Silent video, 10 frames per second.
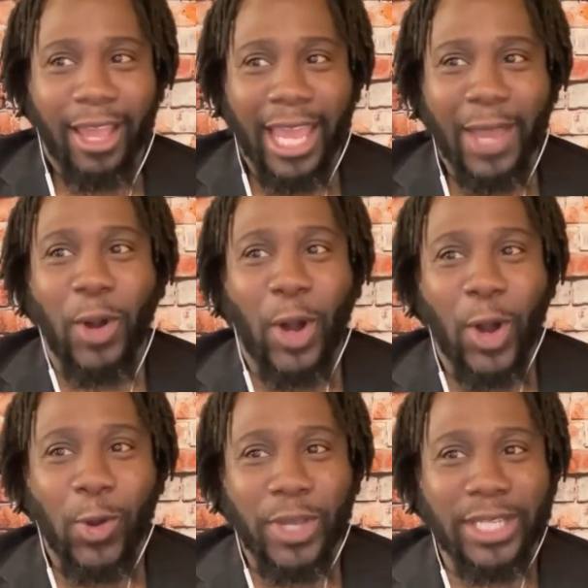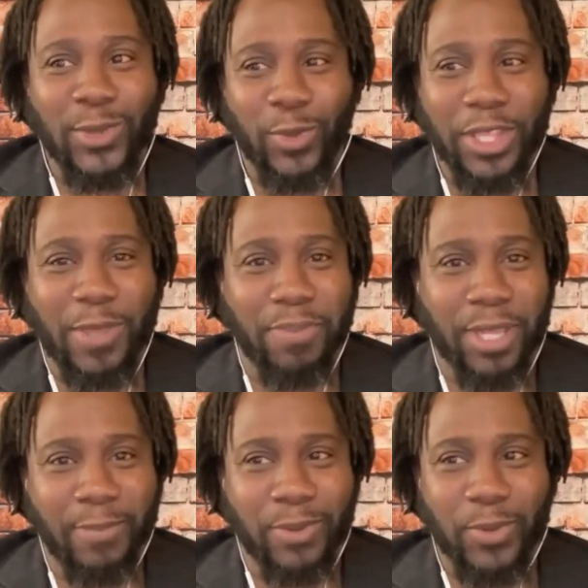am always with
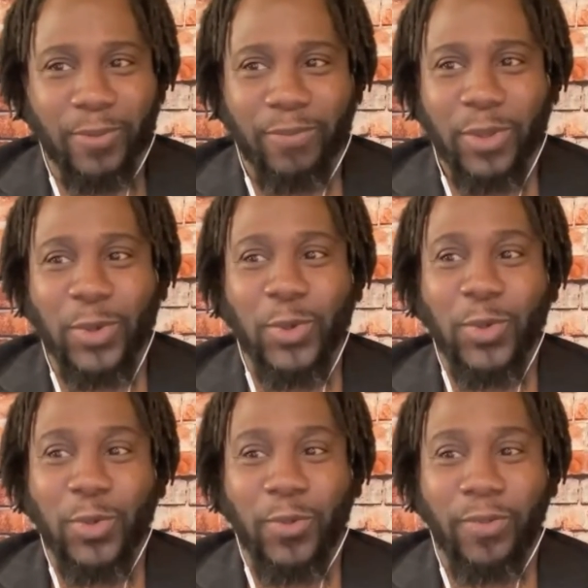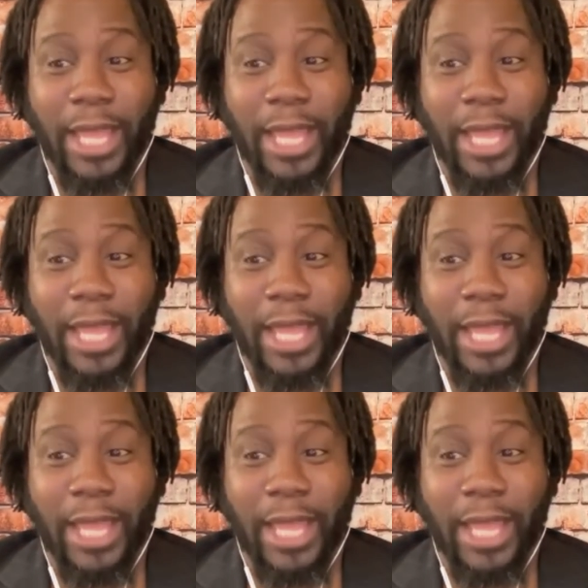people who